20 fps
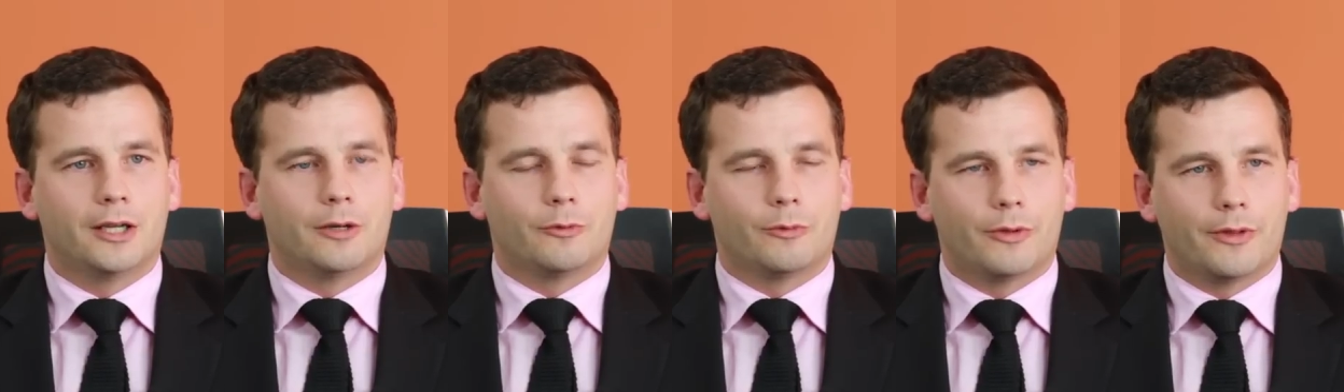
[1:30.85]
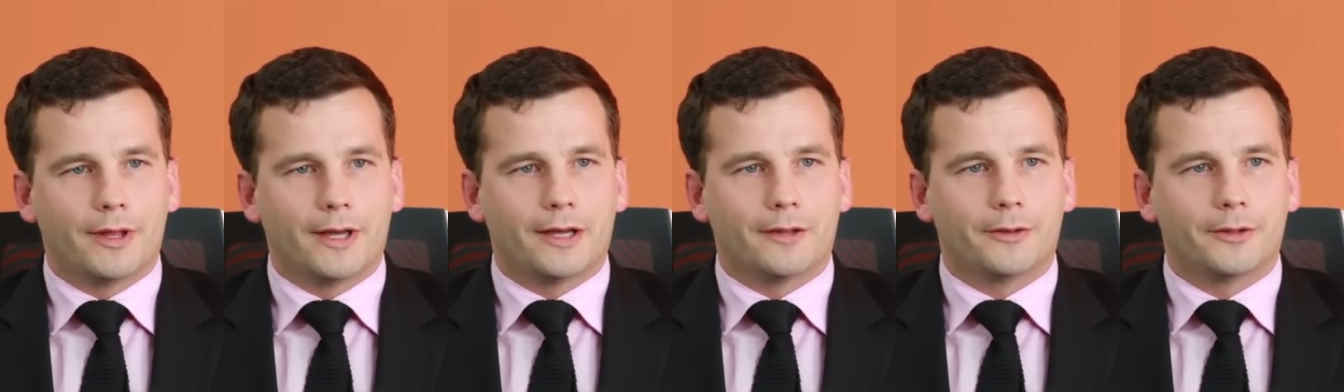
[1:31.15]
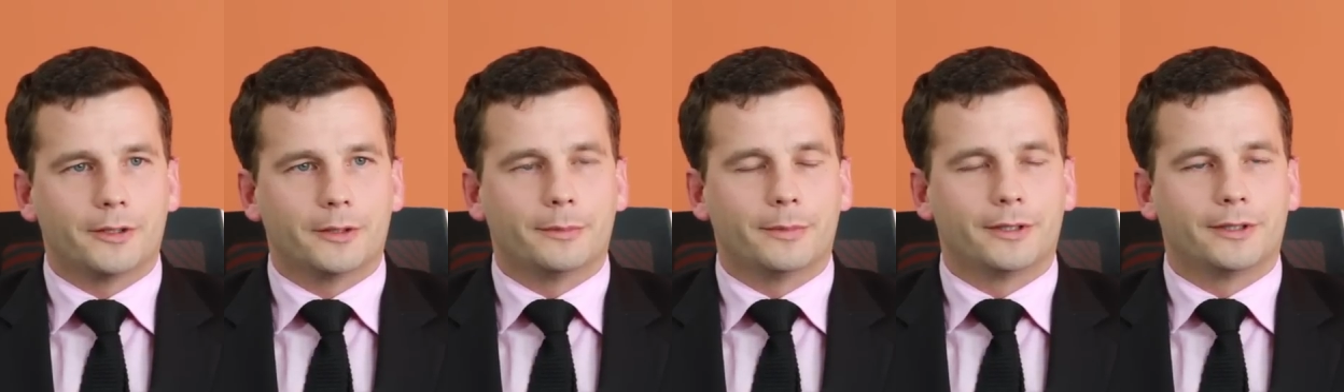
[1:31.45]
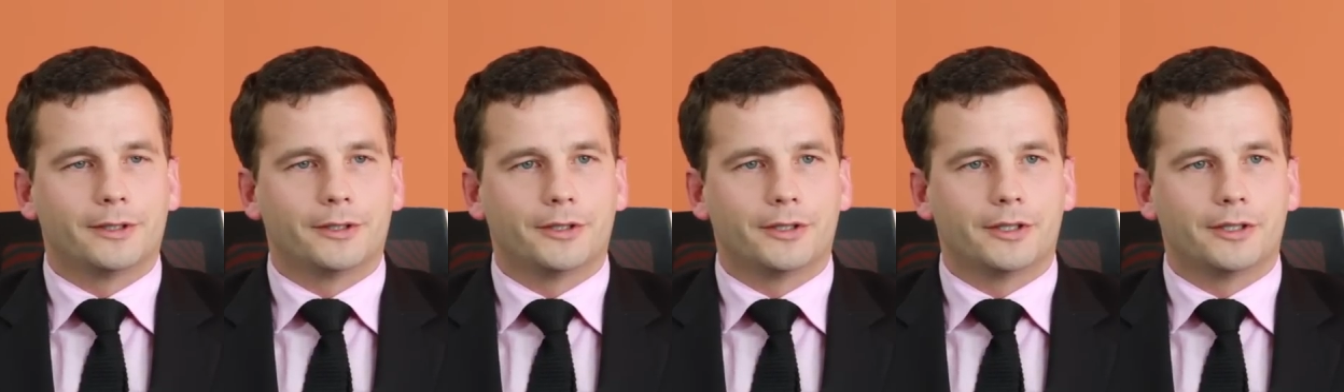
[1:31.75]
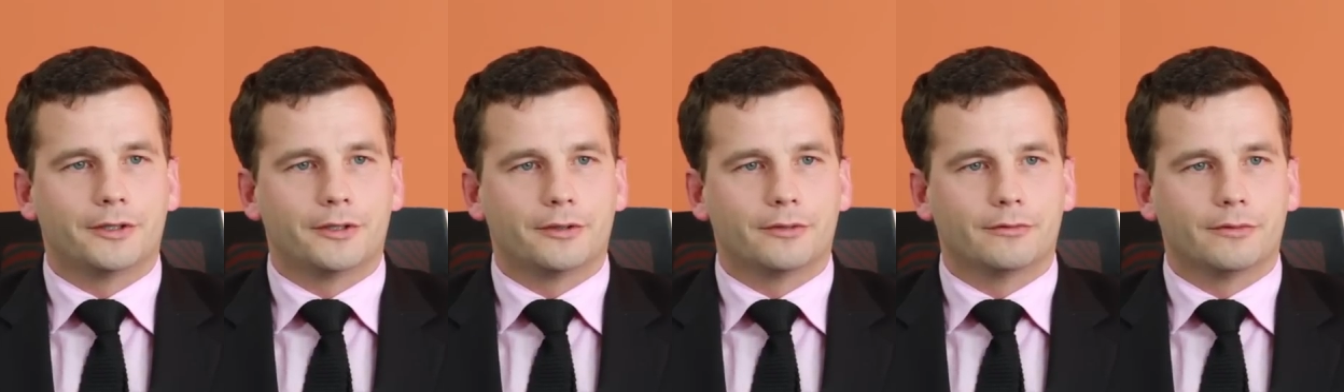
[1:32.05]
without the
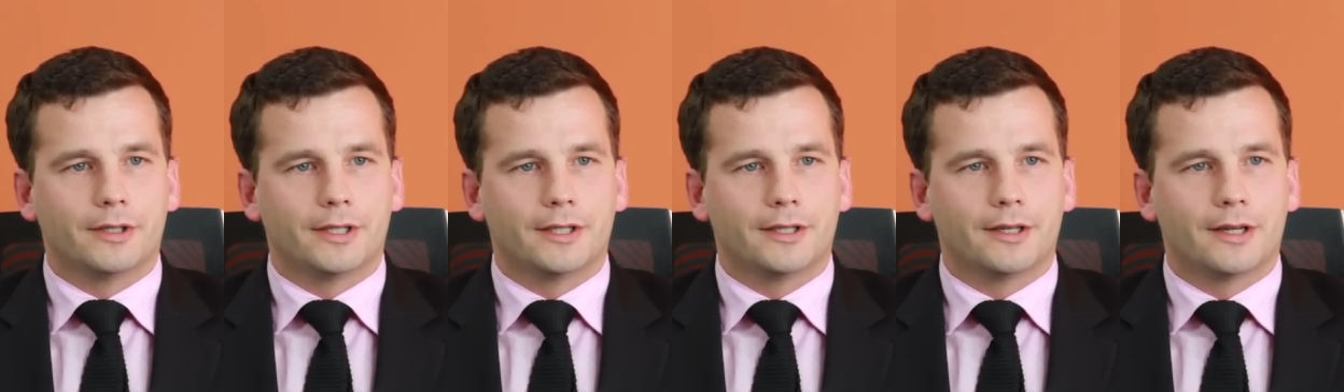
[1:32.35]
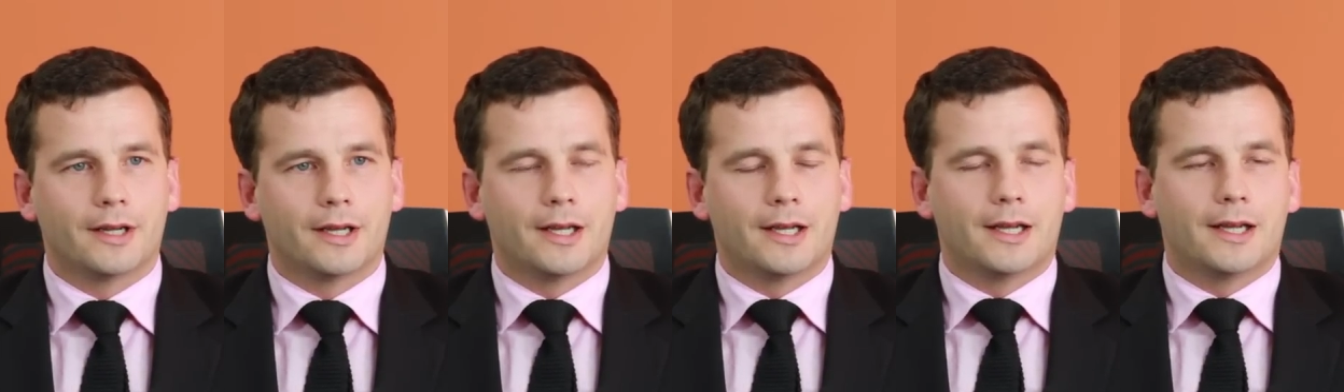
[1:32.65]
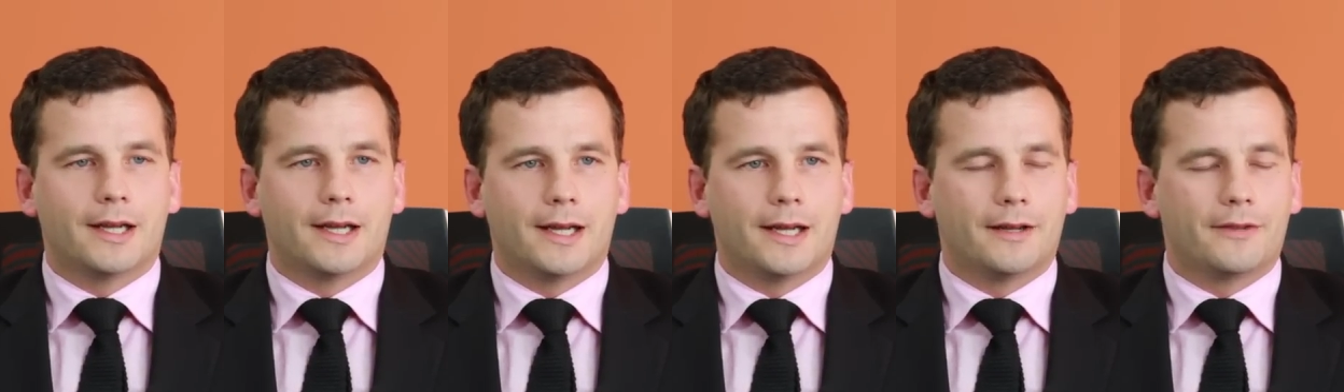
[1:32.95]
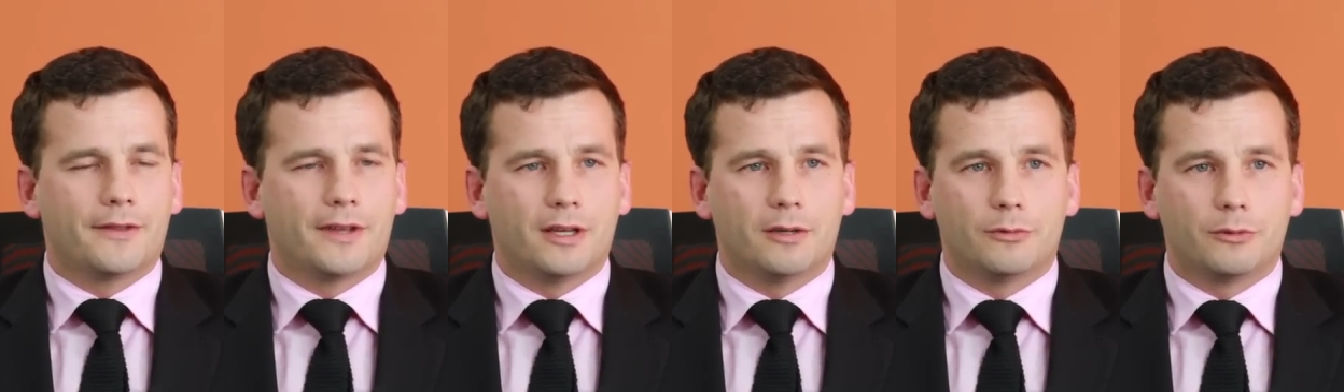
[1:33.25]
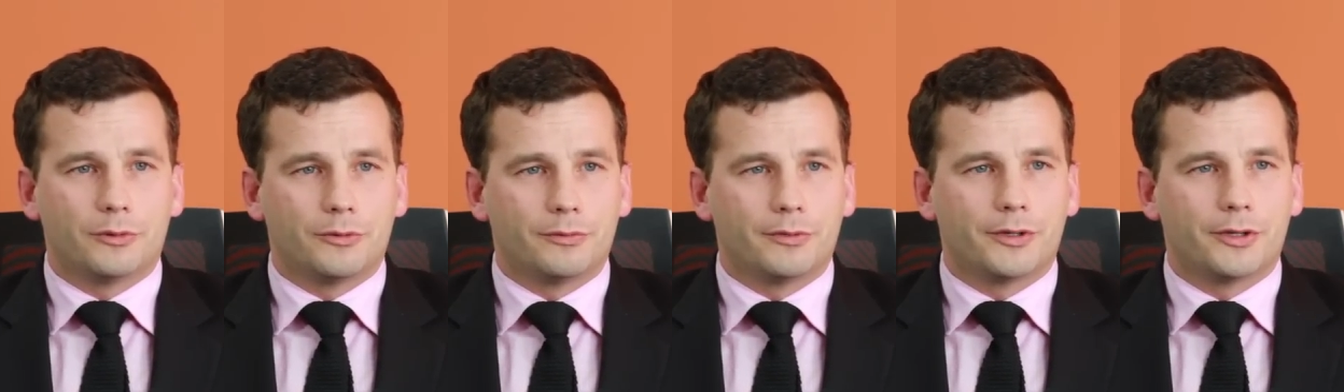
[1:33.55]
ability to read, they
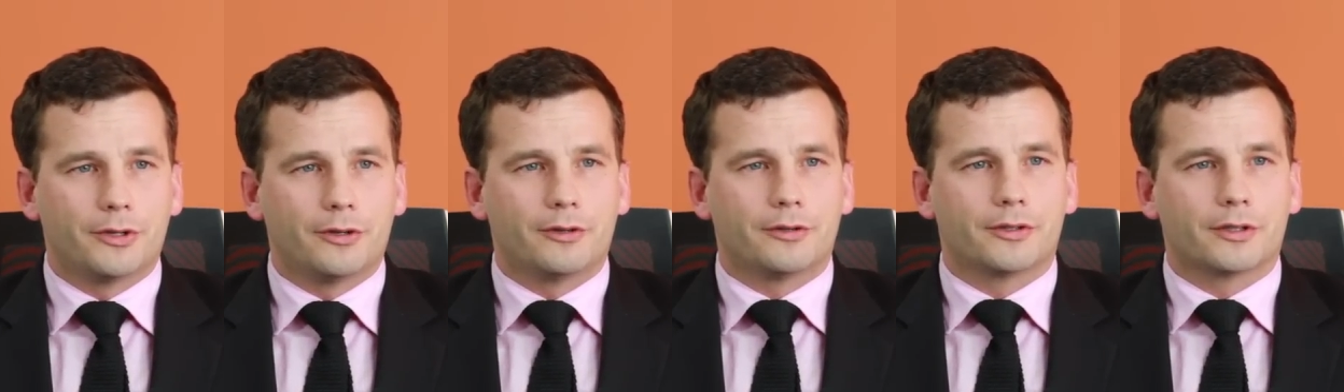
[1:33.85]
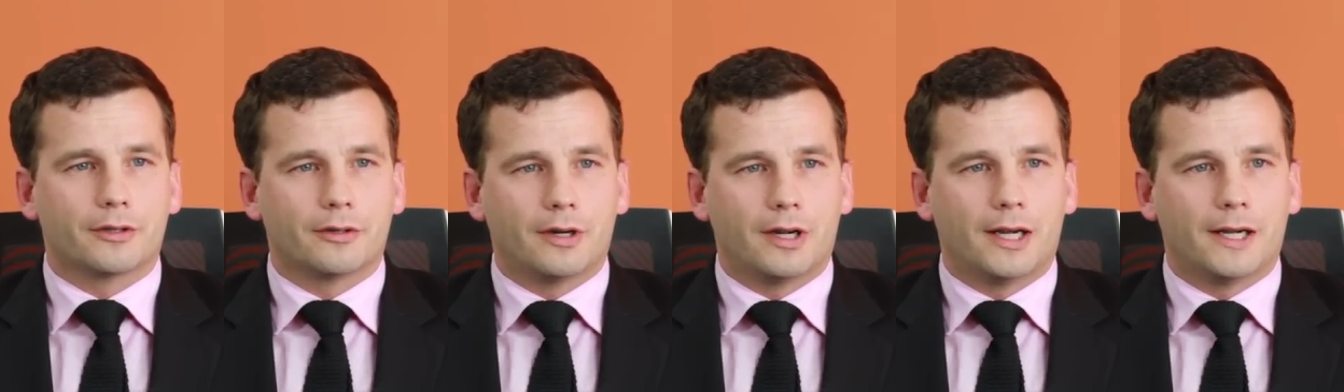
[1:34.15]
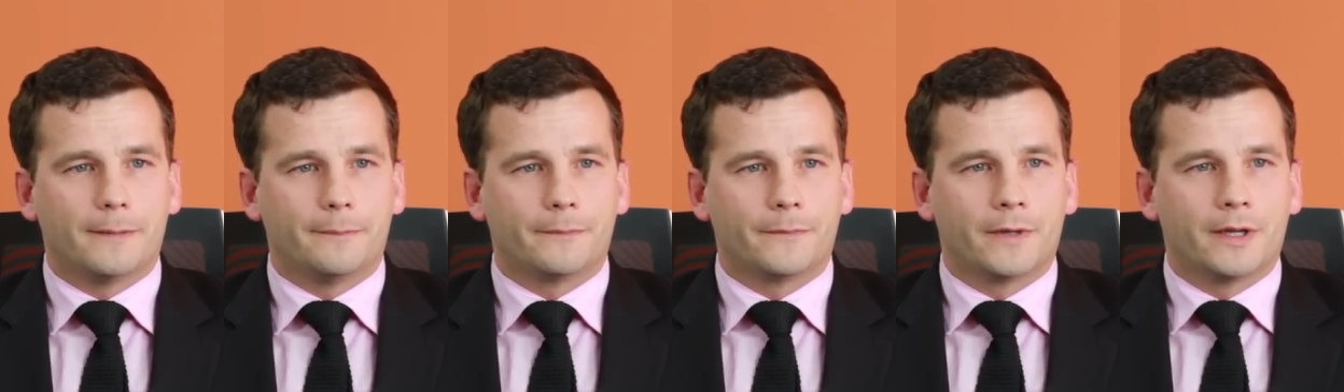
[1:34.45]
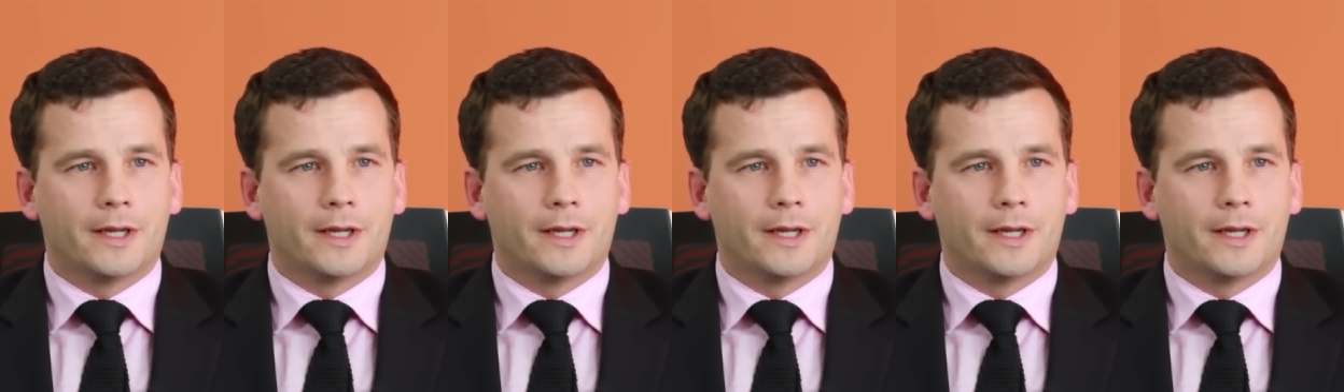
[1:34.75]
will return to crime.